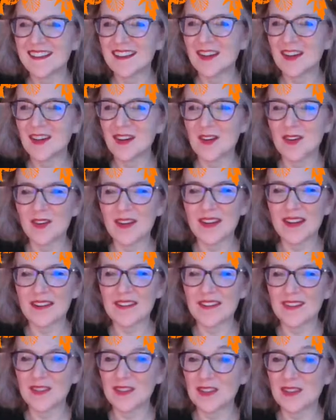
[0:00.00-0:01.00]
All
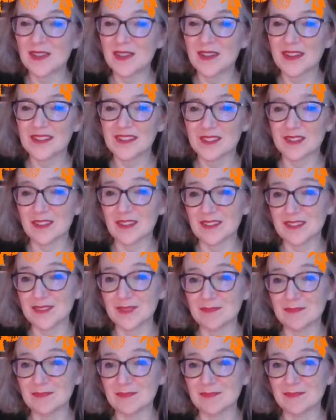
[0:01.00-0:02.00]
right. Well, you guys are
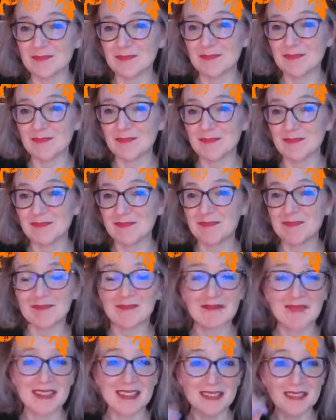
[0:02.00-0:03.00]
awesome.
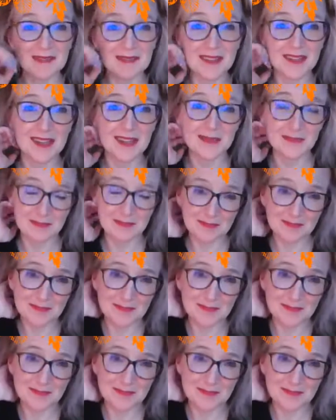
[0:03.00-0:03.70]
I love that.